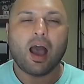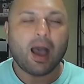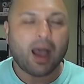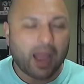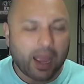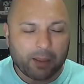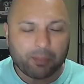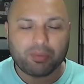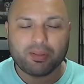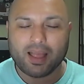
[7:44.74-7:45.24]

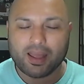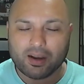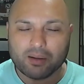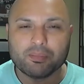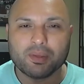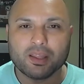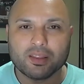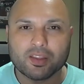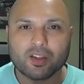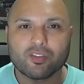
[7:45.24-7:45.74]
I plan on
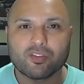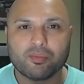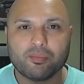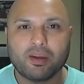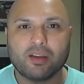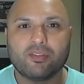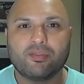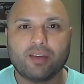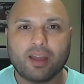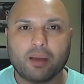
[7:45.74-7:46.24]
being there for
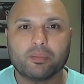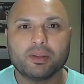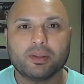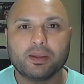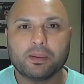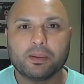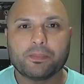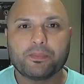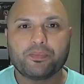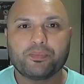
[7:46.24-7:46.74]
my family
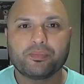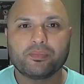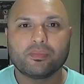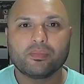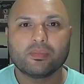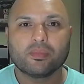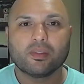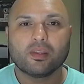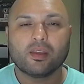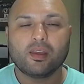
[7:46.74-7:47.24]

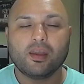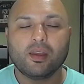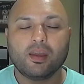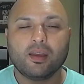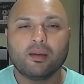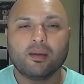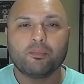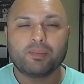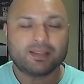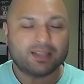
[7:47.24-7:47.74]

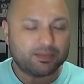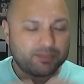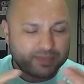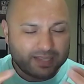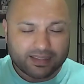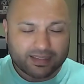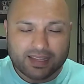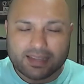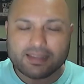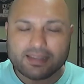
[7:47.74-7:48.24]
because I'm
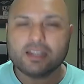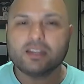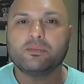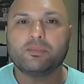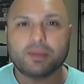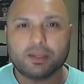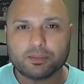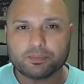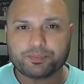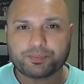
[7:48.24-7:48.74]
saying they need
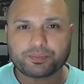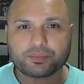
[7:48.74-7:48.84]
me.